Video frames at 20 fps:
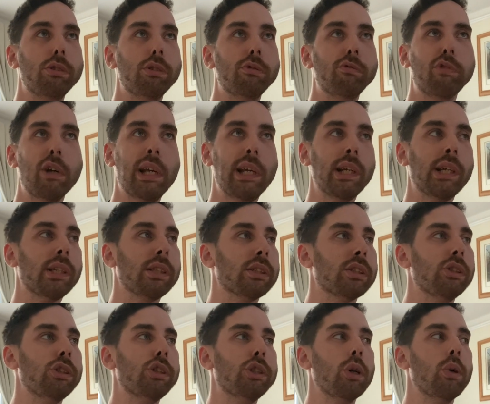ratings
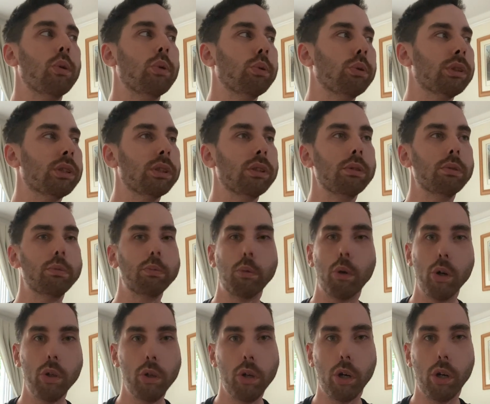and shows and
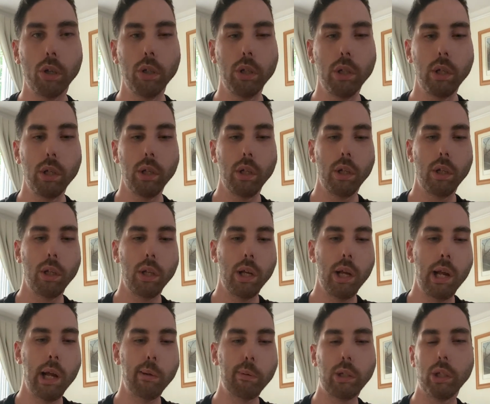whatnot.
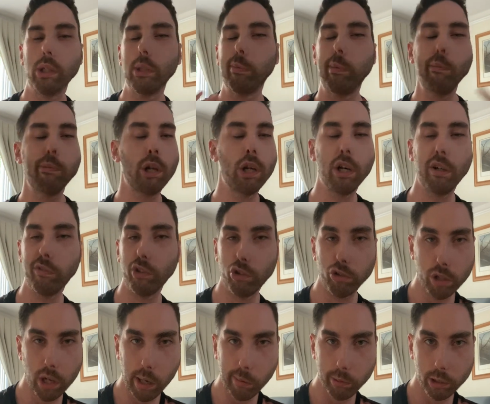Because people love a
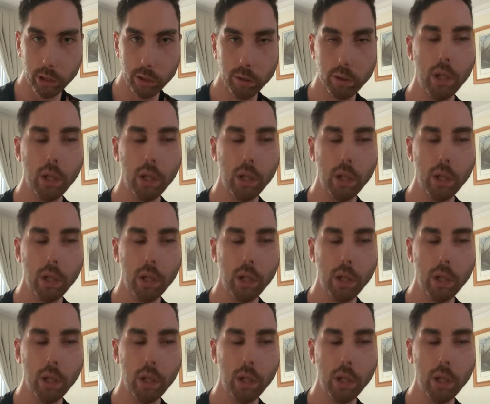drama.